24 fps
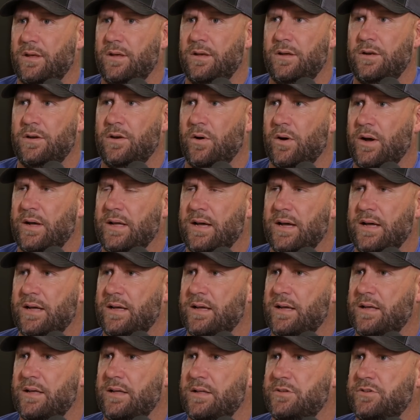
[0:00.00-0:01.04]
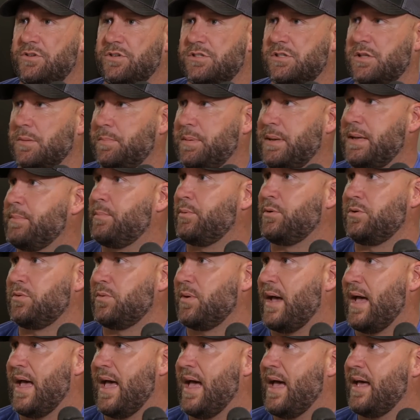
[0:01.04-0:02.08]
You know, just the people
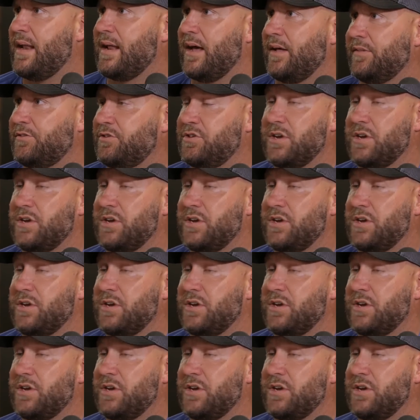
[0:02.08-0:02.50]
you had out.